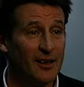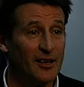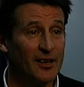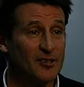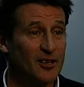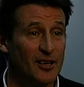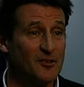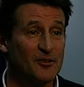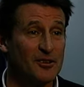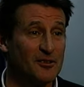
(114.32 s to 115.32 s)
It's a
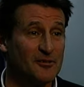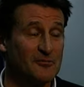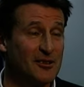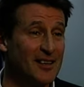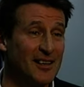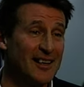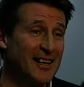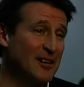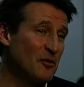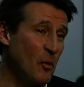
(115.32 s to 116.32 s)
country that
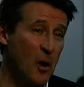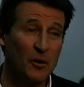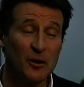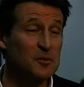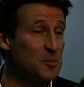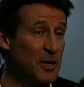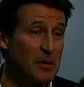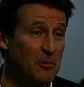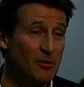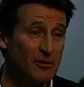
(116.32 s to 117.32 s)
really welcomes
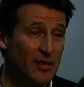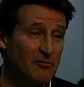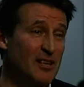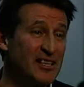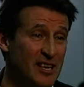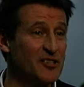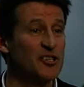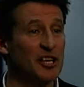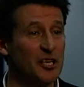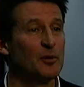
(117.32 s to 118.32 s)
people. It really does
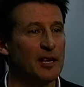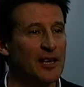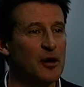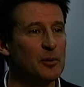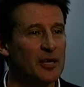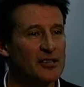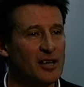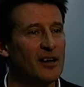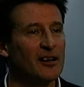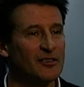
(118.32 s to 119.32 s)
genuinely open its
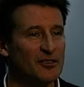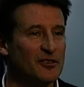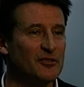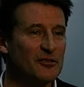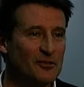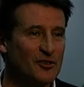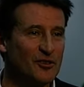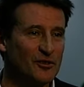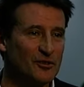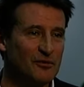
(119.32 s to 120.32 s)
heart to,
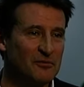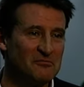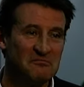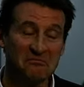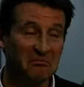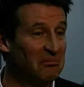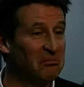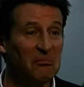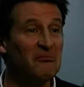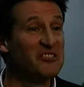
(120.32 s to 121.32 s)
to
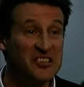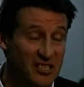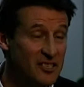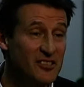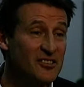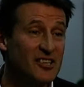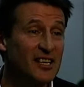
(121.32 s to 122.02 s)
visitors.